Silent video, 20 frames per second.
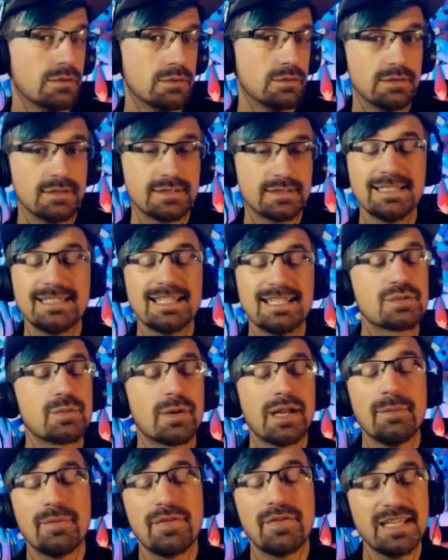See, that's
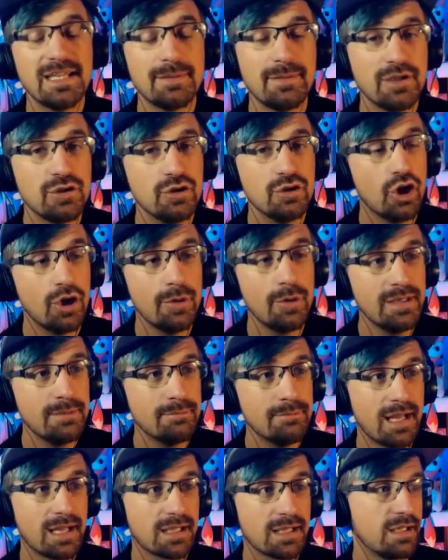what I'm thinking about. You know me.
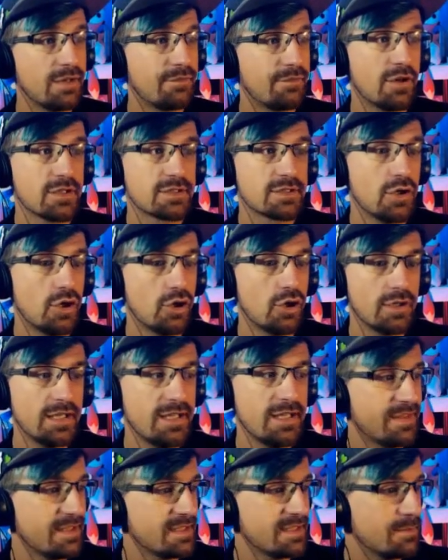Malachi Frost
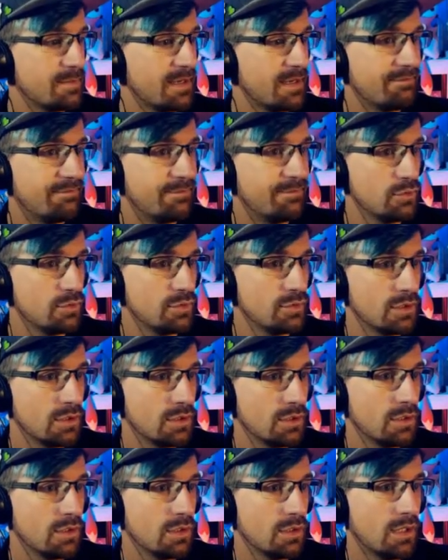only thinks about food.
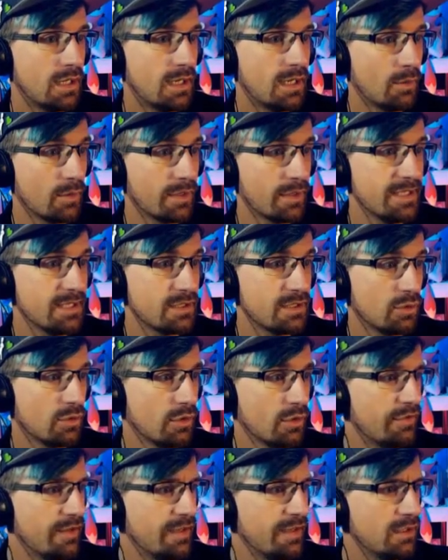I want to eat the
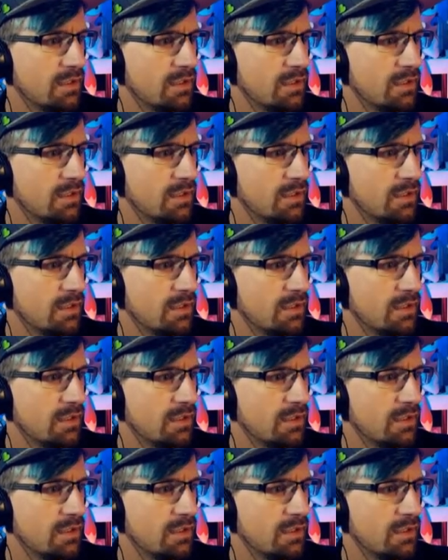horse head.